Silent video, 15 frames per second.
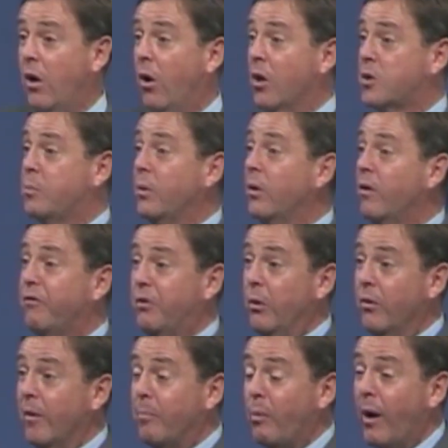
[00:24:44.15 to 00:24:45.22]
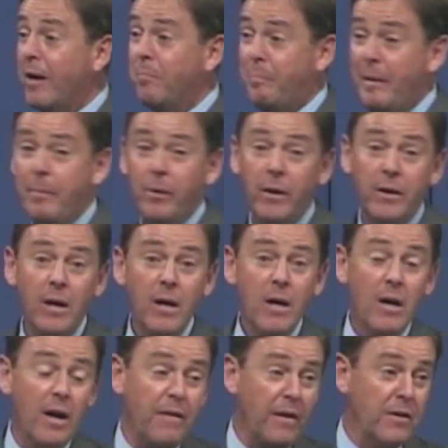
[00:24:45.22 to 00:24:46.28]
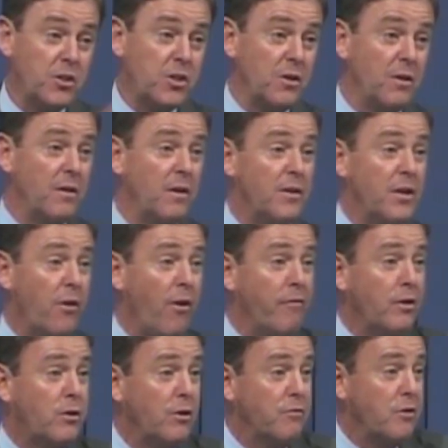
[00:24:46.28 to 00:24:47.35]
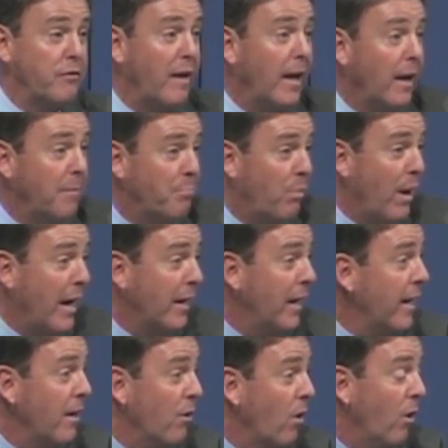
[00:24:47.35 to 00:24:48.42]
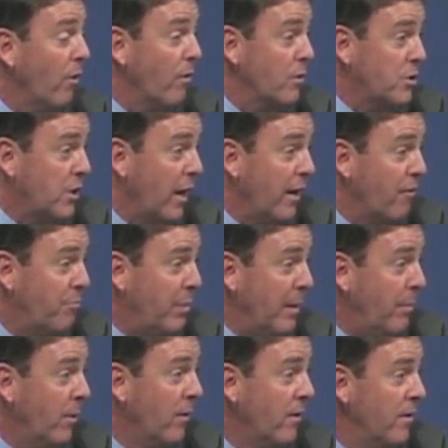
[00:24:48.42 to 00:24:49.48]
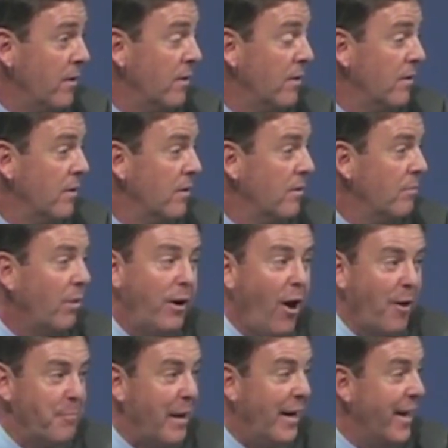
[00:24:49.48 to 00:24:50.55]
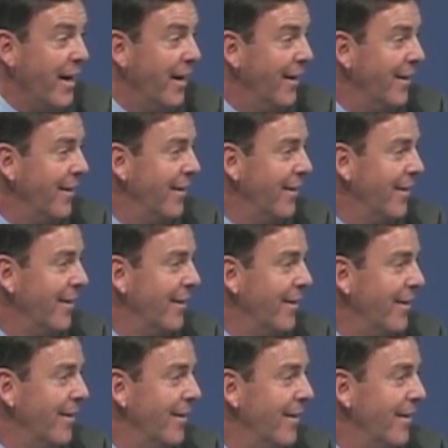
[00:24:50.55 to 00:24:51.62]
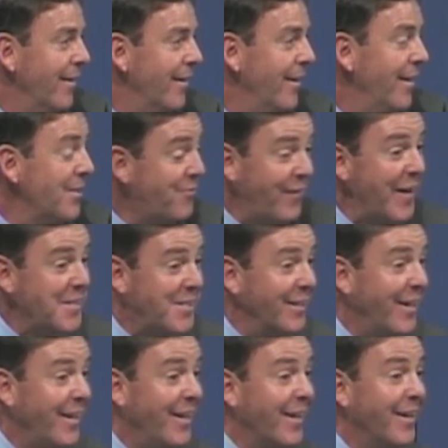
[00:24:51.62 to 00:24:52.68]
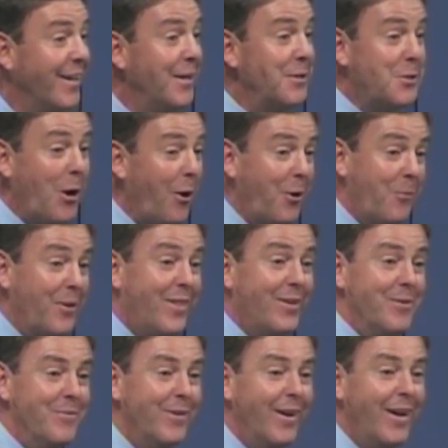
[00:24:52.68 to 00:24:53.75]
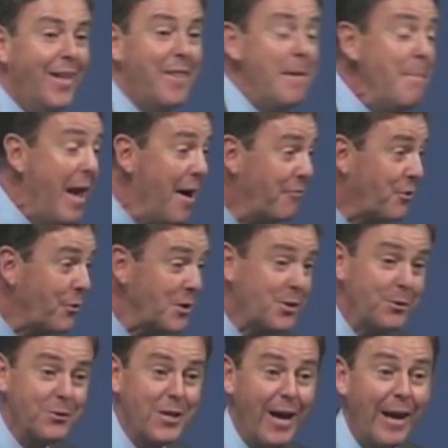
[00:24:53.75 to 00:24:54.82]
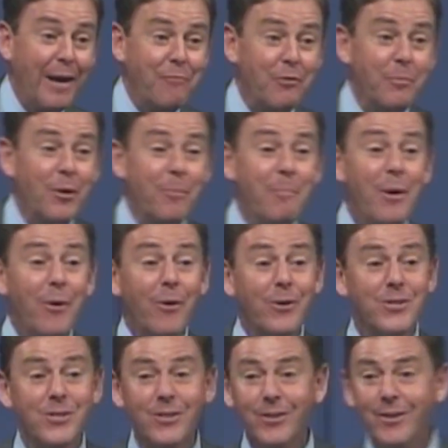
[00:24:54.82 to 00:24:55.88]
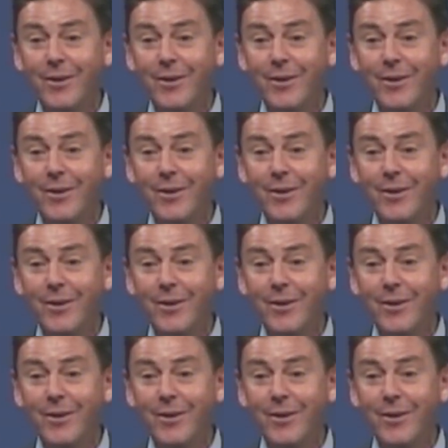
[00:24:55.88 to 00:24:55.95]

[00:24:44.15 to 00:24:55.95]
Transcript: Hospital, a few of the bright people that had the, the derivatives of Alan Bradley and all of those kind of people, but not many. It's fascinating. Talk with them. They may have crystals hanging from their mirrors.